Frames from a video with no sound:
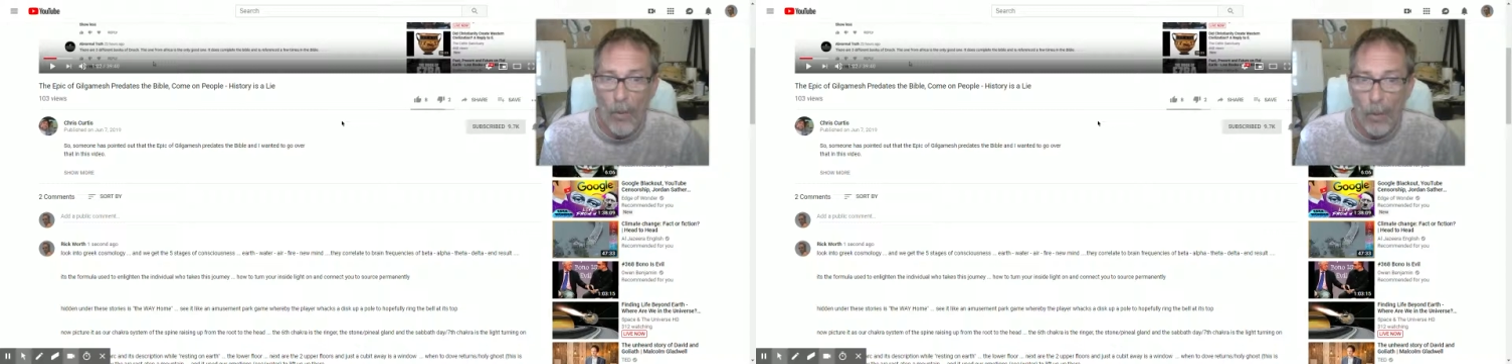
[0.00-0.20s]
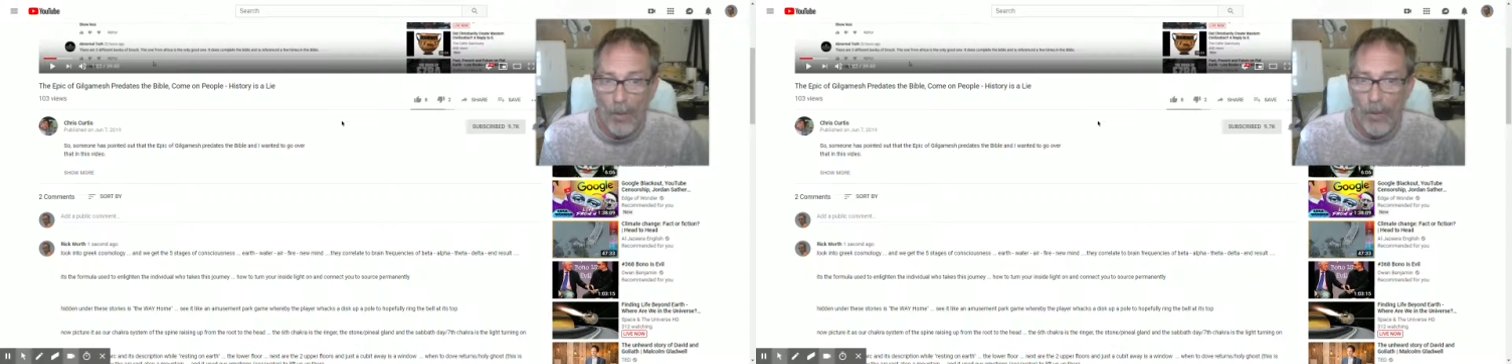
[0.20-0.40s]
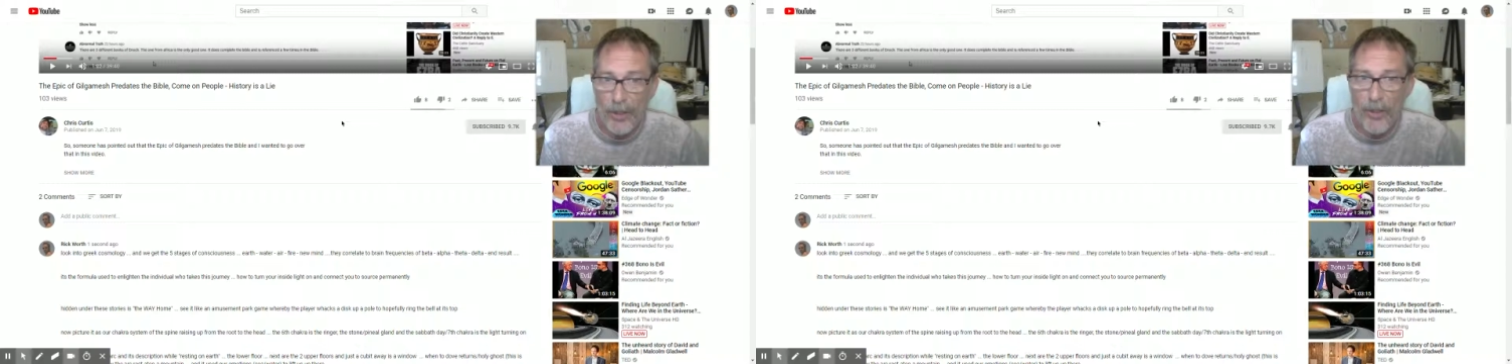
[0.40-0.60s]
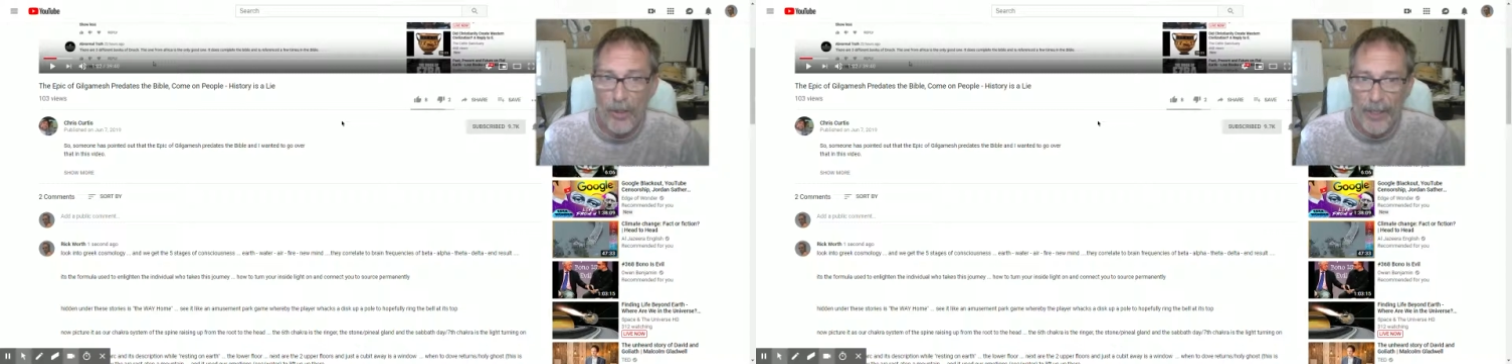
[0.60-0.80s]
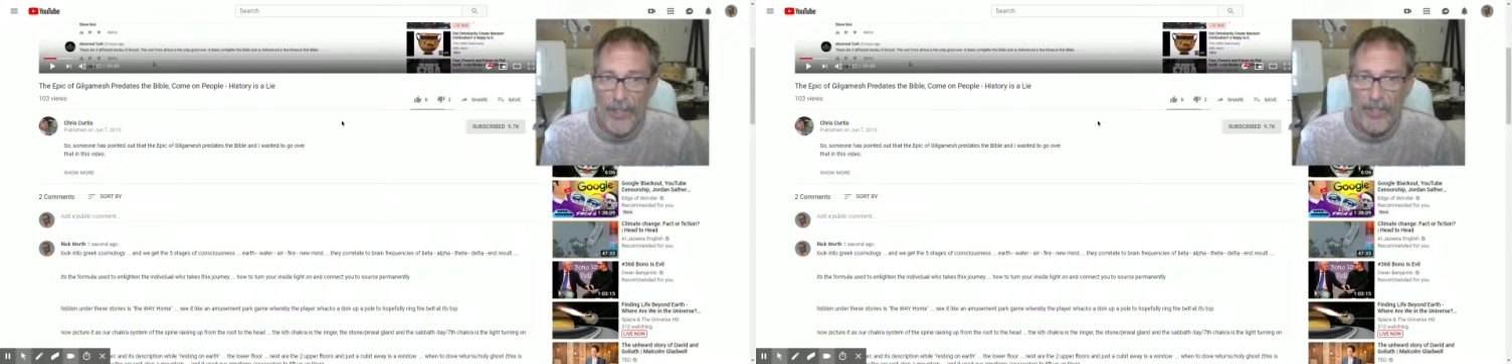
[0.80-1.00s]
Once you
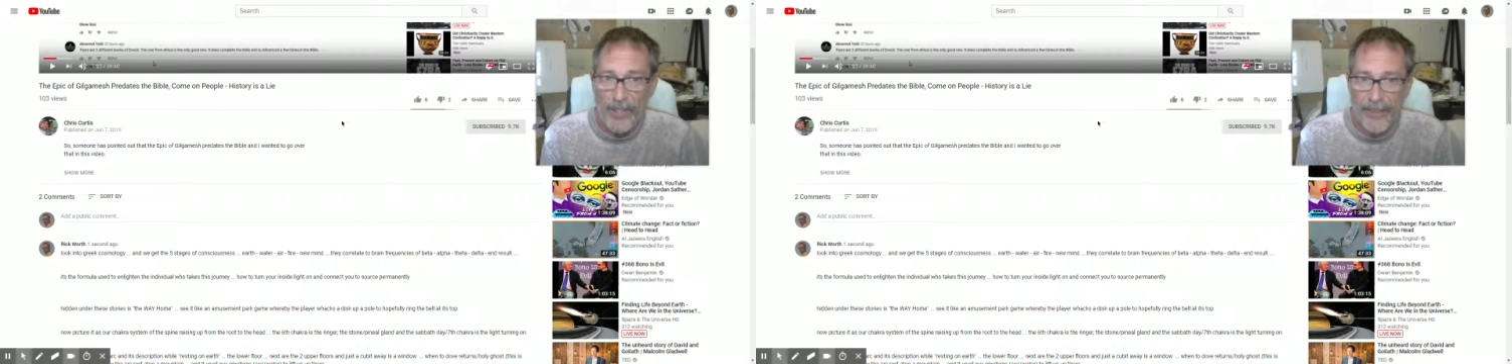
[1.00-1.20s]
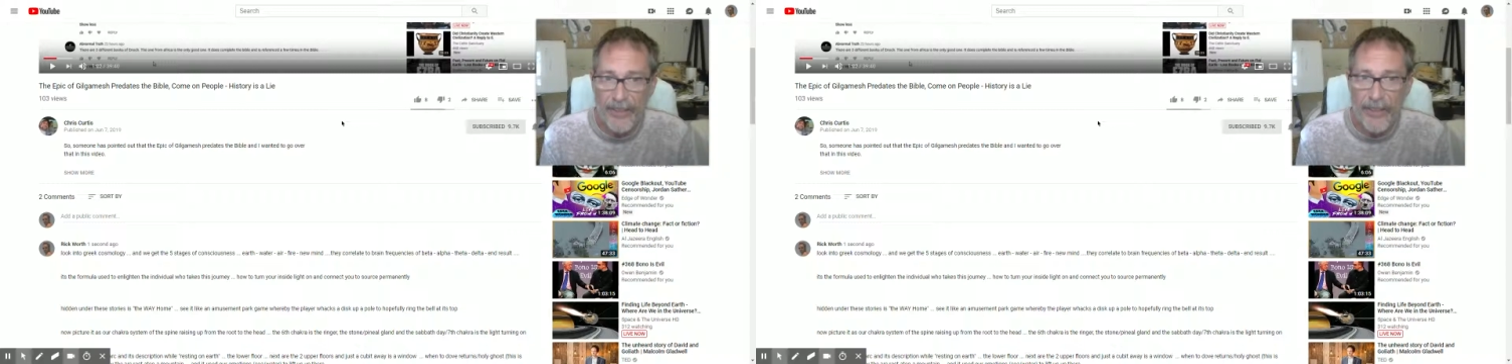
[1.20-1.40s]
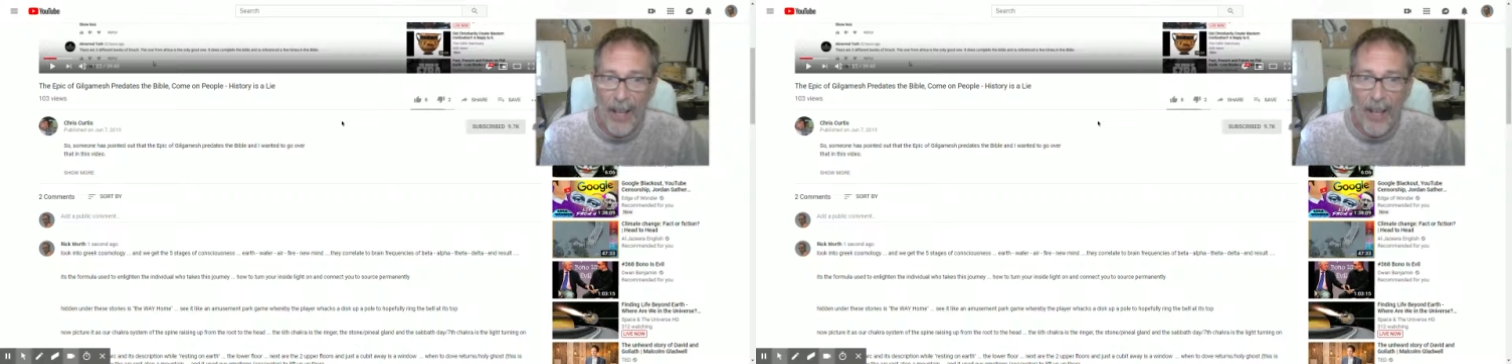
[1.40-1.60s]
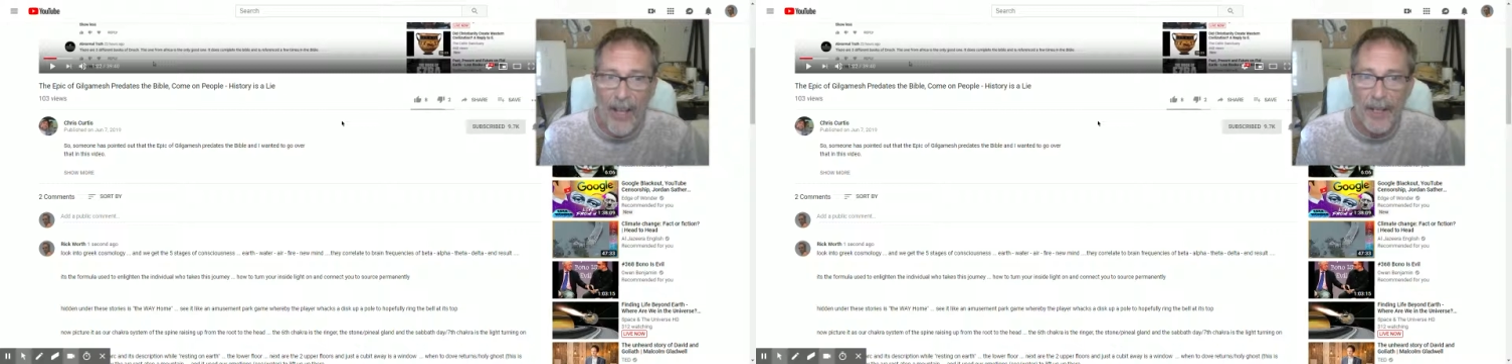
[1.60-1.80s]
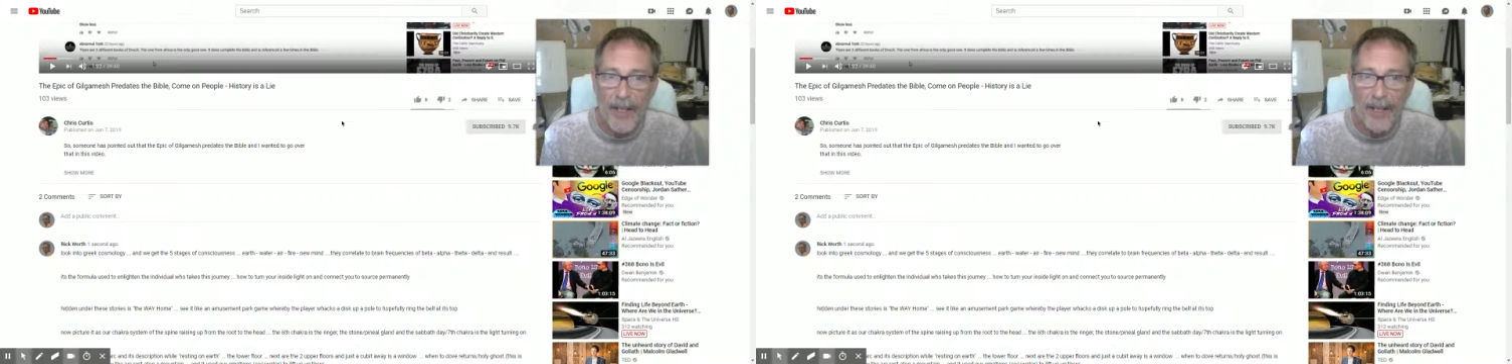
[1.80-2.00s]
release this guy,